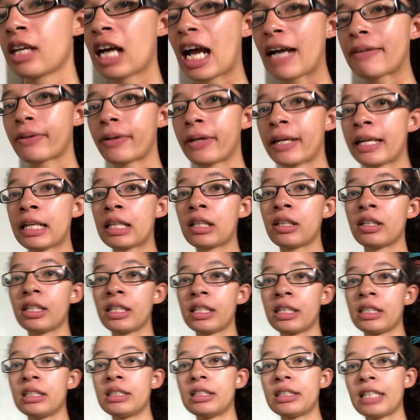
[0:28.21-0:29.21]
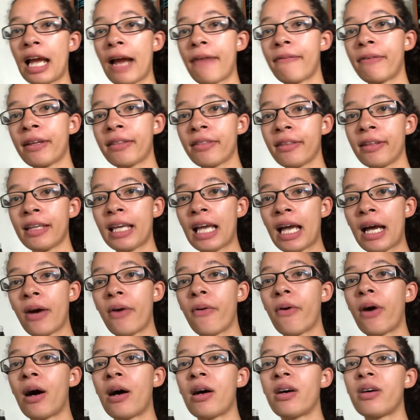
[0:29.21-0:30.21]
I've already cleaned everything
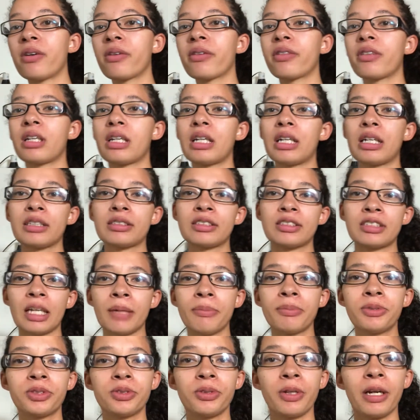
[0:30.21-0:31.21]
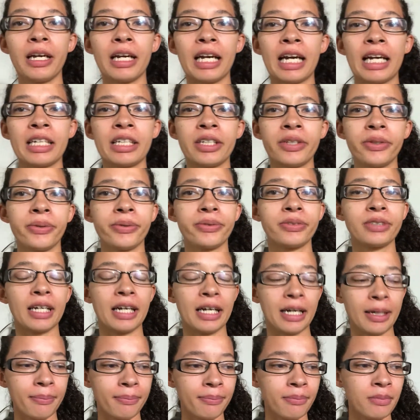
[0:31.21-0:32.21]
out, all the substrate. I use
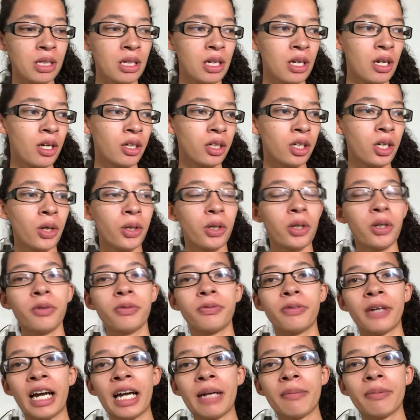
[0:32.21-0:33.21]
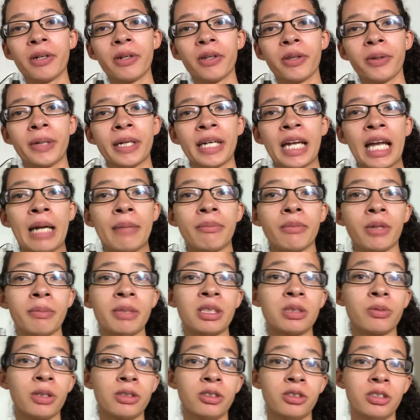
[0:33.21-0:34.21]
cocoa fiber, though I am going to
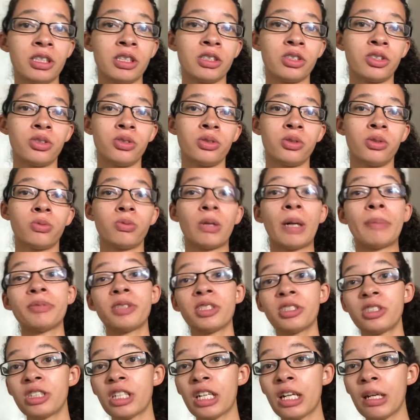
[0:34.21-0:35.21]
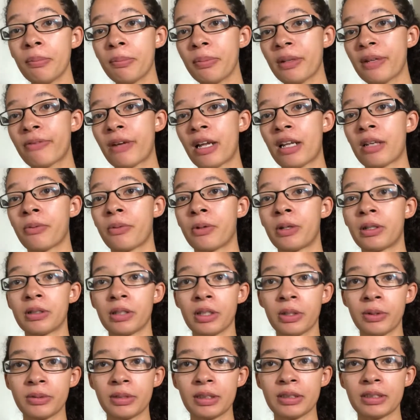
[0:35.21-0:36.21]
be switching to RepTiChip if
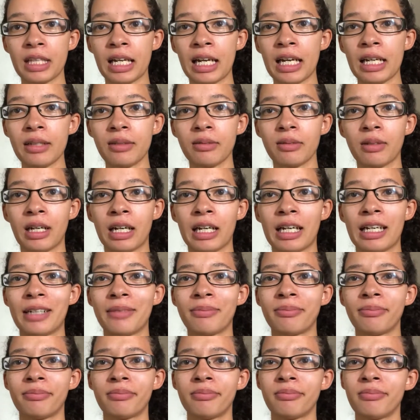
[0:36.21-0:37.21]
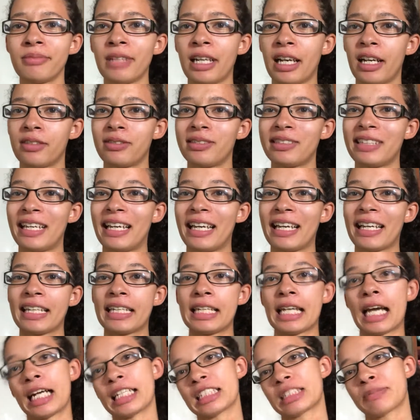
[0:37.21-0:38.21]
anyone uses that. Hashtag
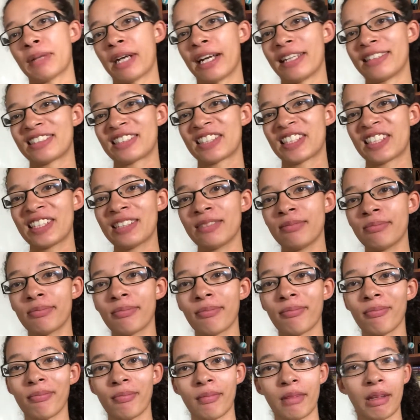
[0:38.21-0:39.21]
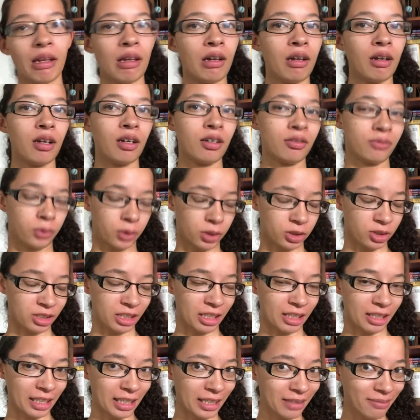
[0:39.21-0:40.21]
not sponsored,
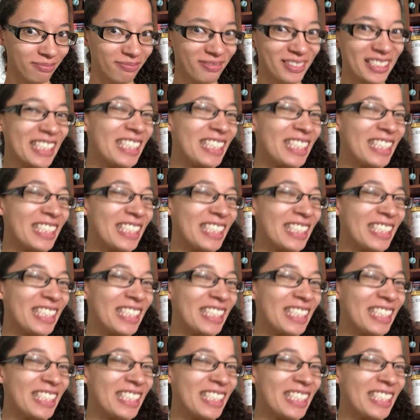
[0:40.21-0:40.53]
unfortunately.